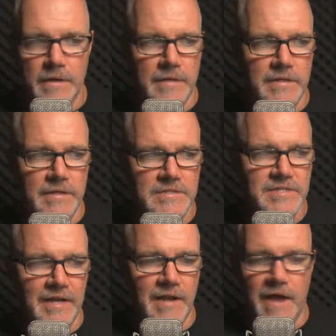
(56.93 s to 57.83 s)
in the
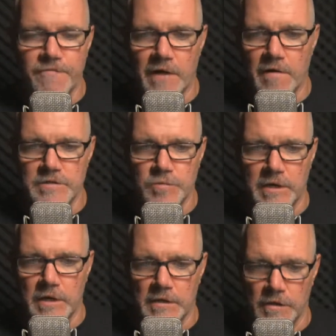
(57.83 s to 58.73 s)
second half hour as we
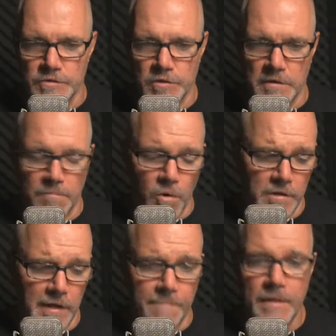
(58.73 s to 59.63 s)
get closer to the
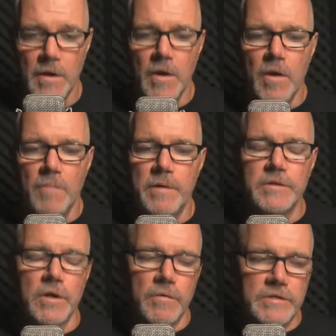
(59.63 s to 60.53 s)
Mortal Up.
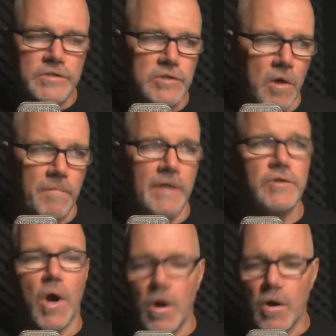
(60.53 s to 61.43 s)
But there is so
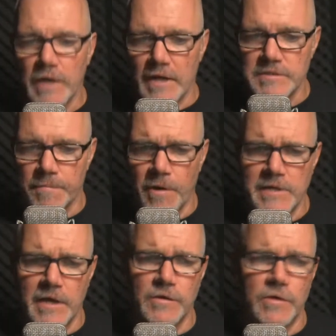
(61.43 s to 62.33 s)
much, all kinds of
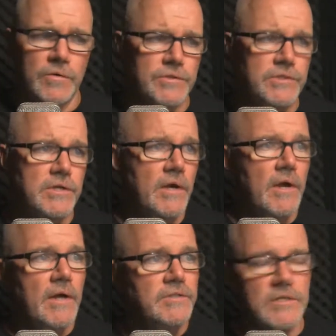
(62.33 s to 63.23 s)
breaking news,
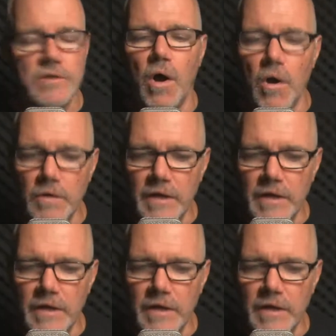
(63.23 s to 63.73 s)
just all